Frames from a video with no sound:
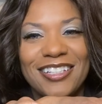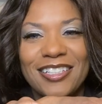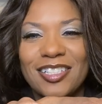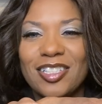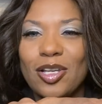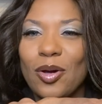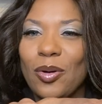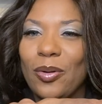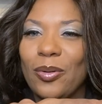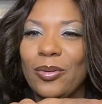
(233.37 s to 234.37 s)

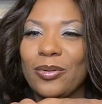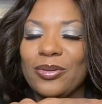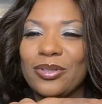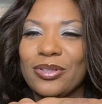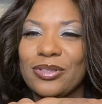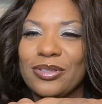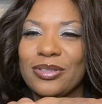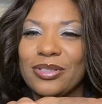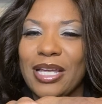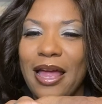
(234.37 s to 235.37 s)
So
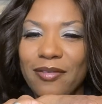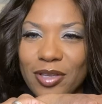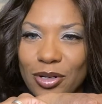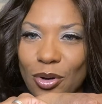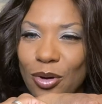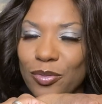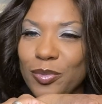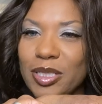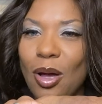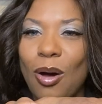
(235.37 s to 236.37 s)
after the
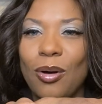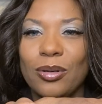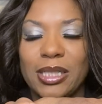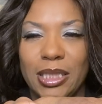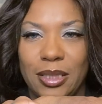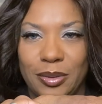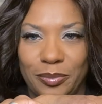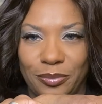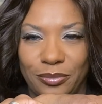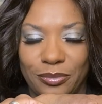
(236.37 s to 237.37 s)
courtroom is all clear,
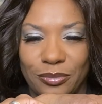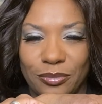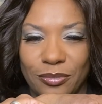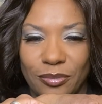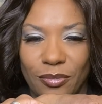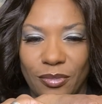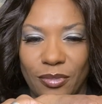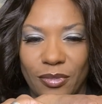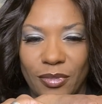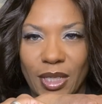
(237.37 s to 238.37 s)

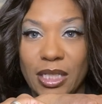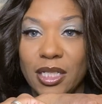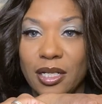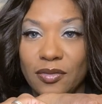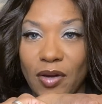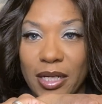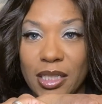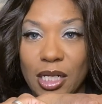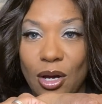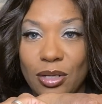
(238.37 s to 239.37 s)
the judge
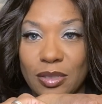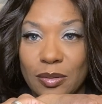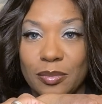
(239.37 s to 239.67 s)
finally calls